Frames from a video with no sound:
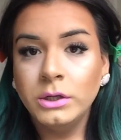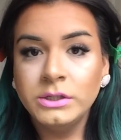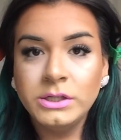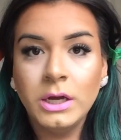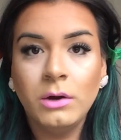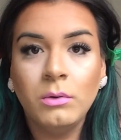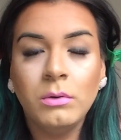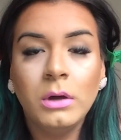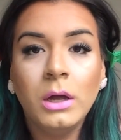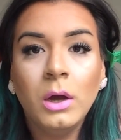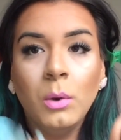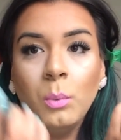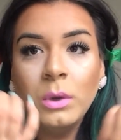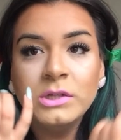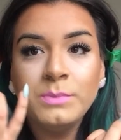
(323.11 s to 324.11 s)
So,
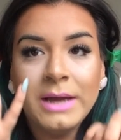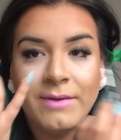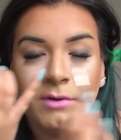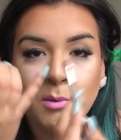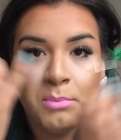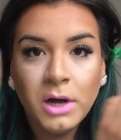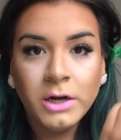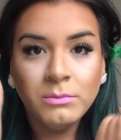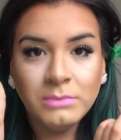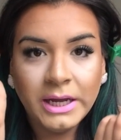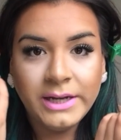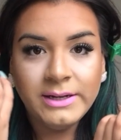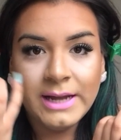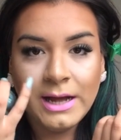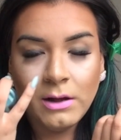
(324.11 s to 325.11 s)
once we have our bottom
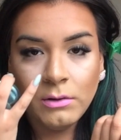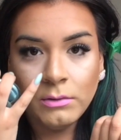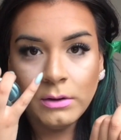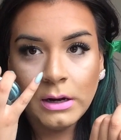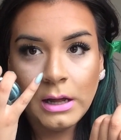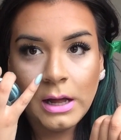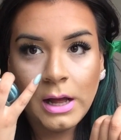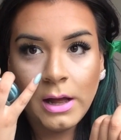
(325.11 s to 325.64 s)
line down,